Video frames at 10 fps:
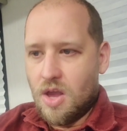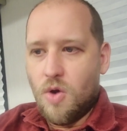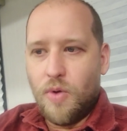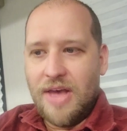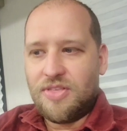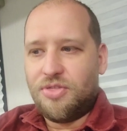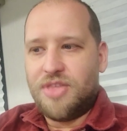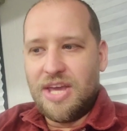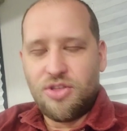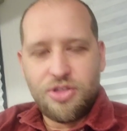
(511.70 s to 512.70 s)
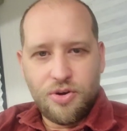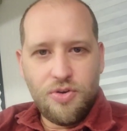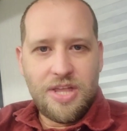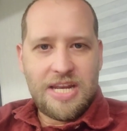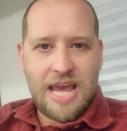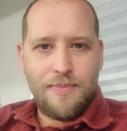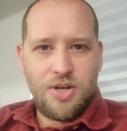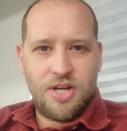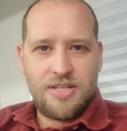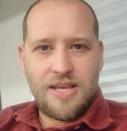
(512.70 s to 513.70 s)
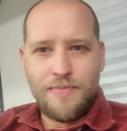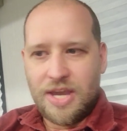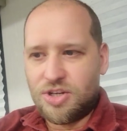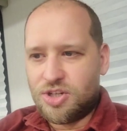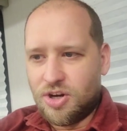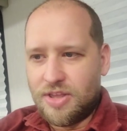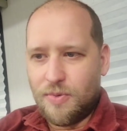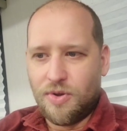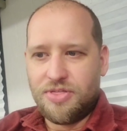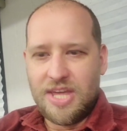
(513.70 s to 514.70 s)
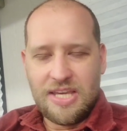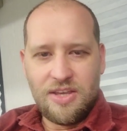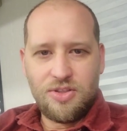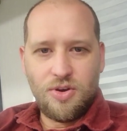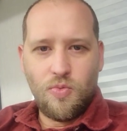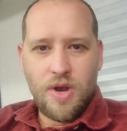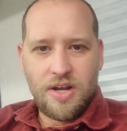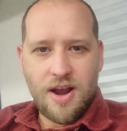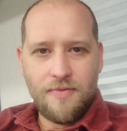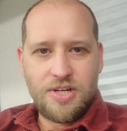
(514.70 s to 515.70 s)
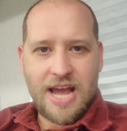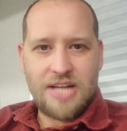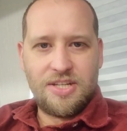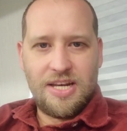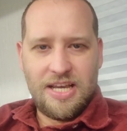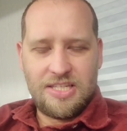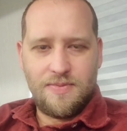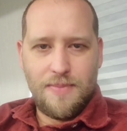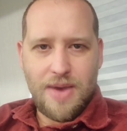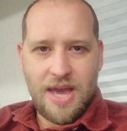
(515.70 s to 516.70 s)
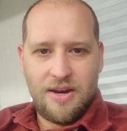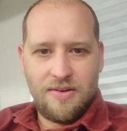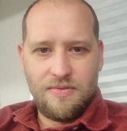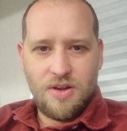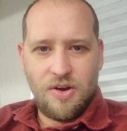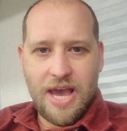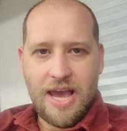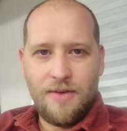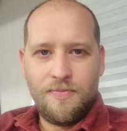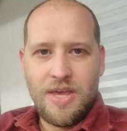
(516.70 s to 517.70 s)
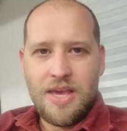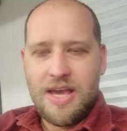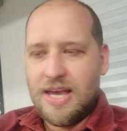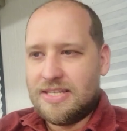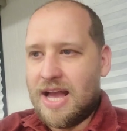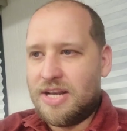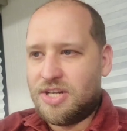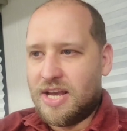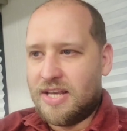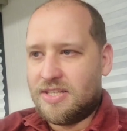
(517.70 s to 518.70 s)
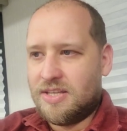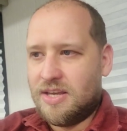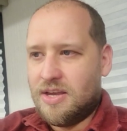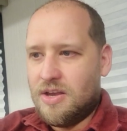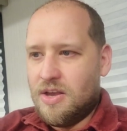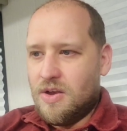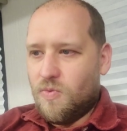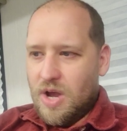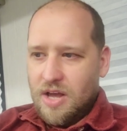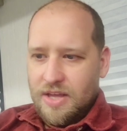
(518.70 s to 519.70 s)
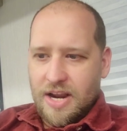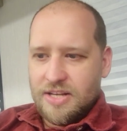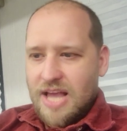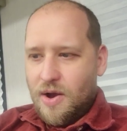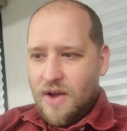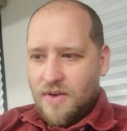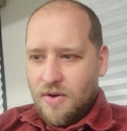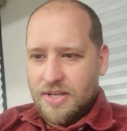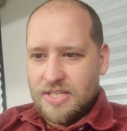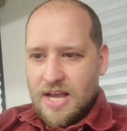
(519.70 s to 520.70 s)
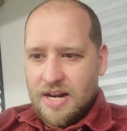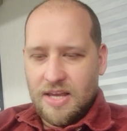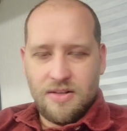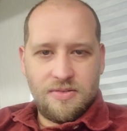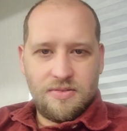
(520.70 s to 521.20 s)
We have to think through the damages and make sure that we're thinking through what coverage actually needs to be made, okay? It's not just, well, here's how I've always done it,